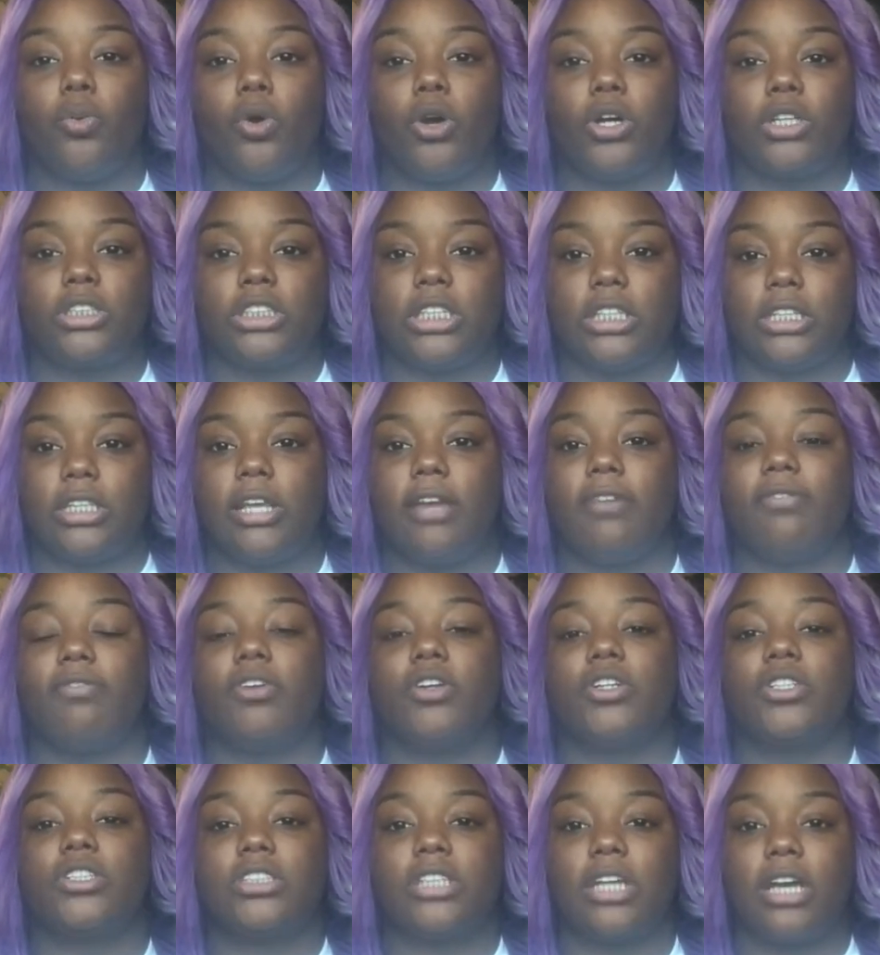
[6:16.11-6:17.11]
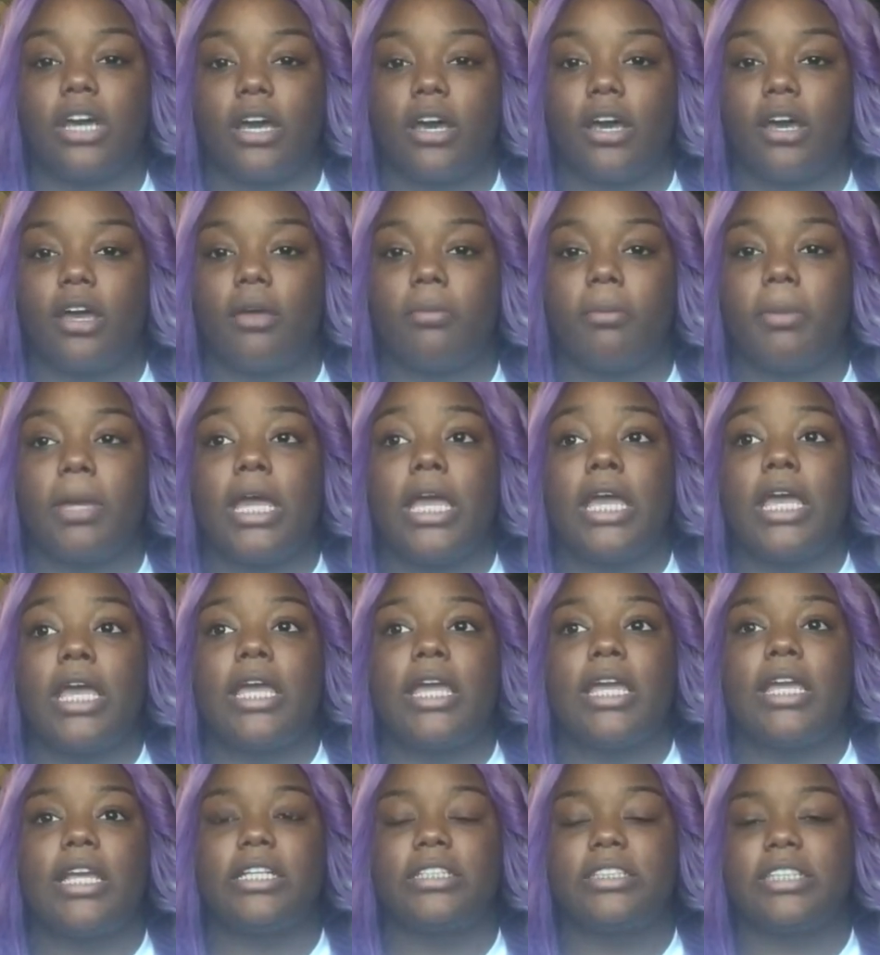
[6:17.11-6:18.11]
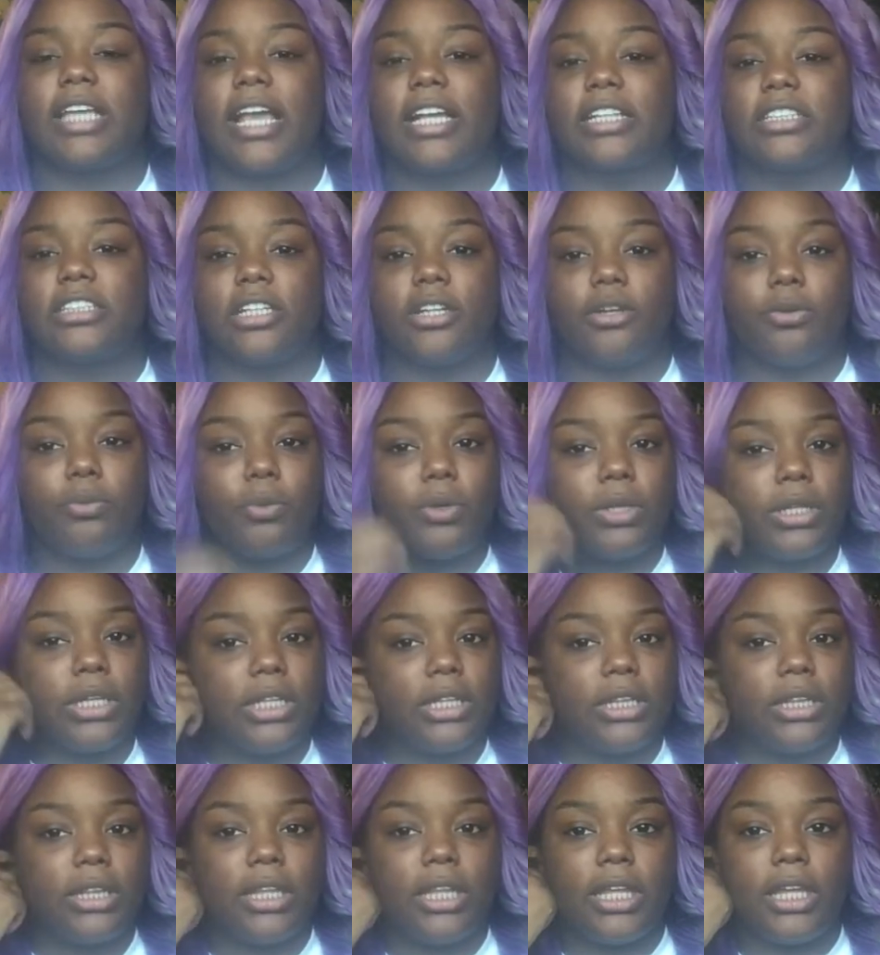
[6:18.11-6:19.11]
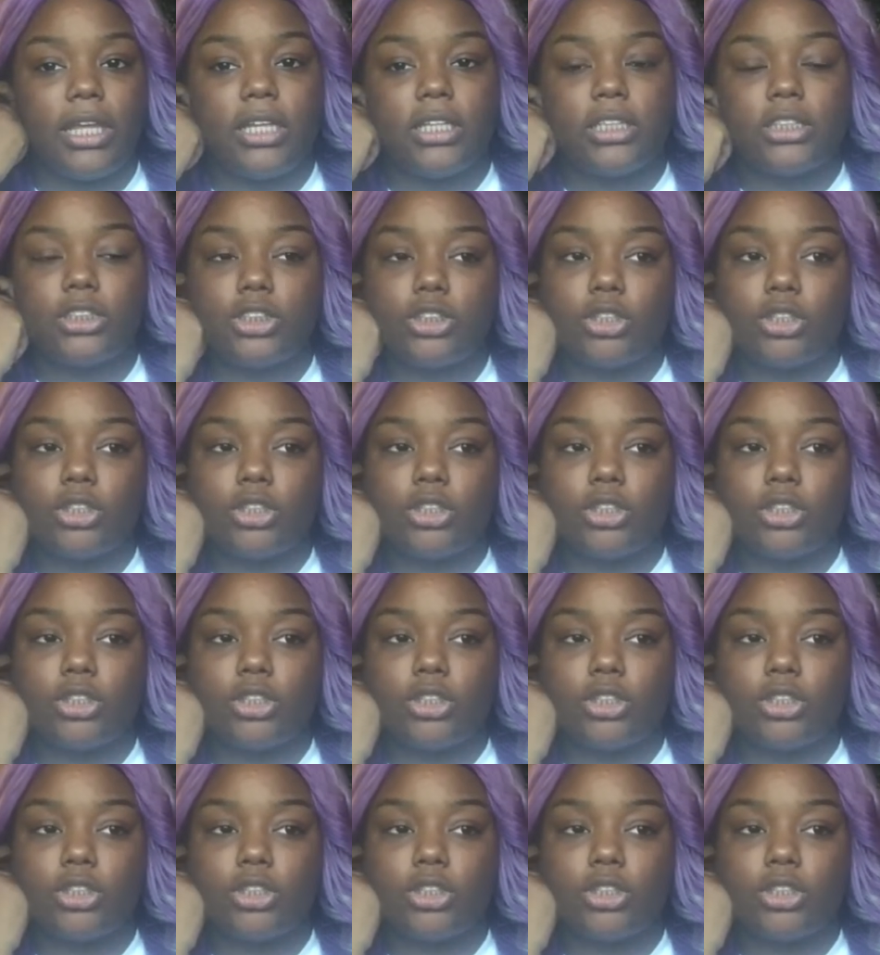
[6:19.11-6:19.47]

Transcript: wash it that first time, it's actually really thick.